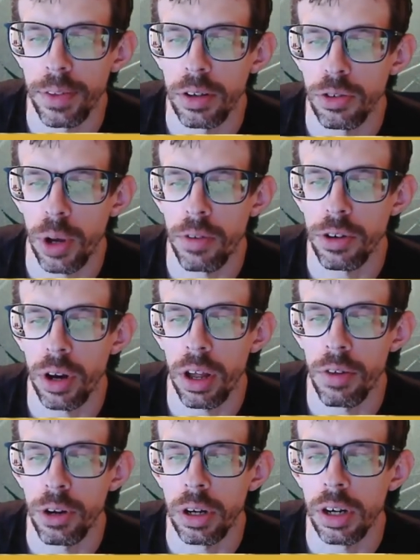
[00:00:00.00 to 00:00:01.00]
So after
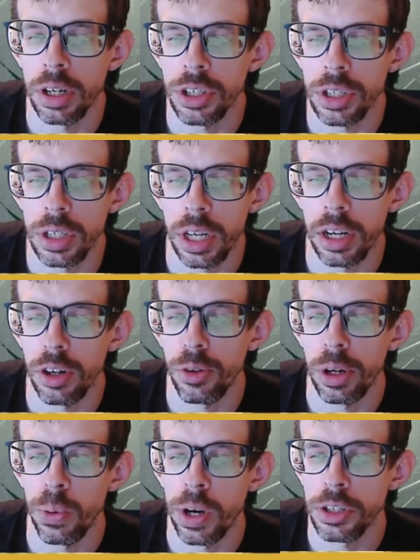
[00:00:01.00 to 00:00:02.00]
every launch, they had to
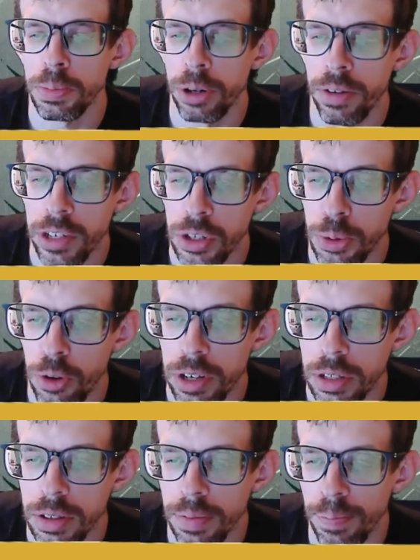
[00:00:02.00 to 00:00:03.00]
rewatch previous movies